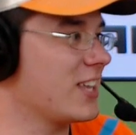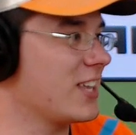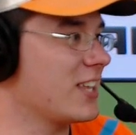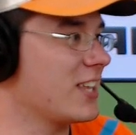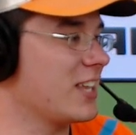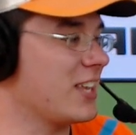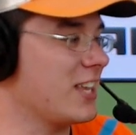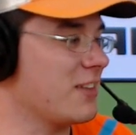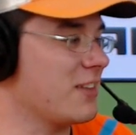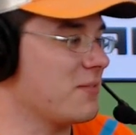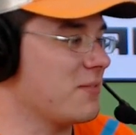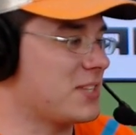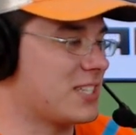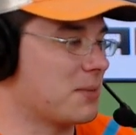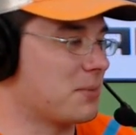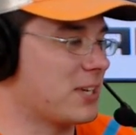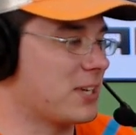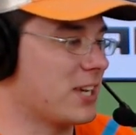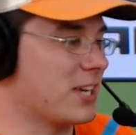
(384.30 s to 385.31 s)
They gave me
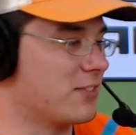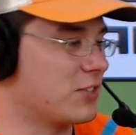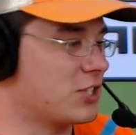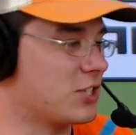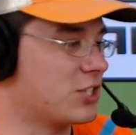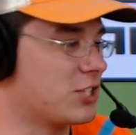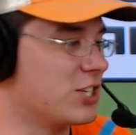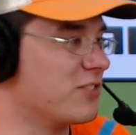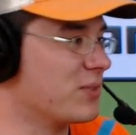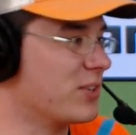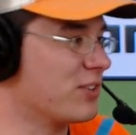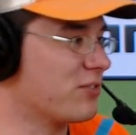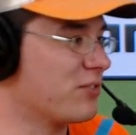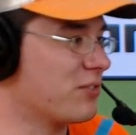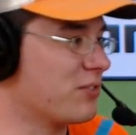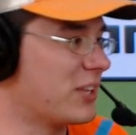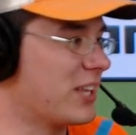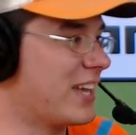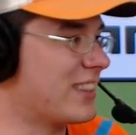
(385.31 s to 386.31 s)
some kind of achievement
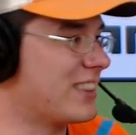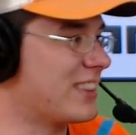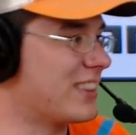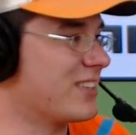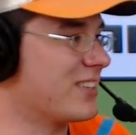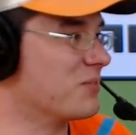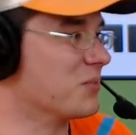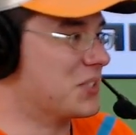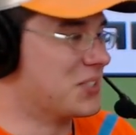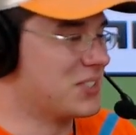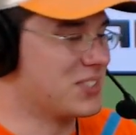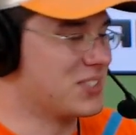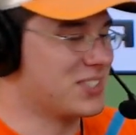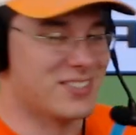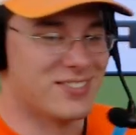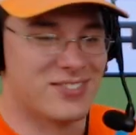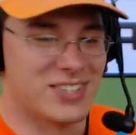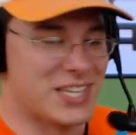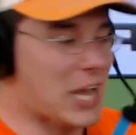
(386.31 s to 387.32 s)
for that was
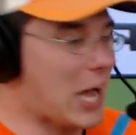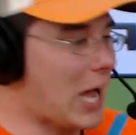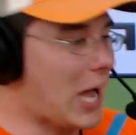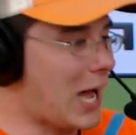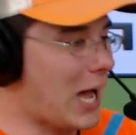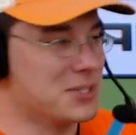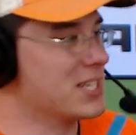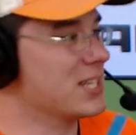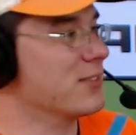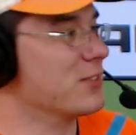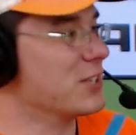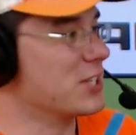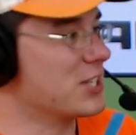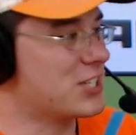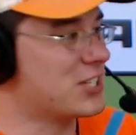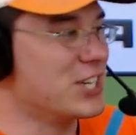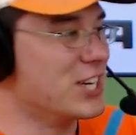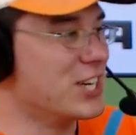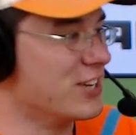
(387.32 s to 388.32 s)
the opposite of an
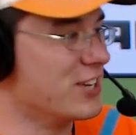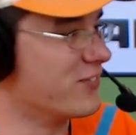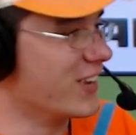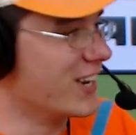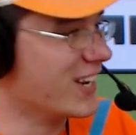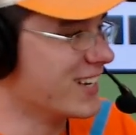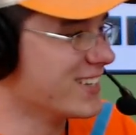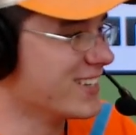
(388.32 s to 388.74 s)
achievement.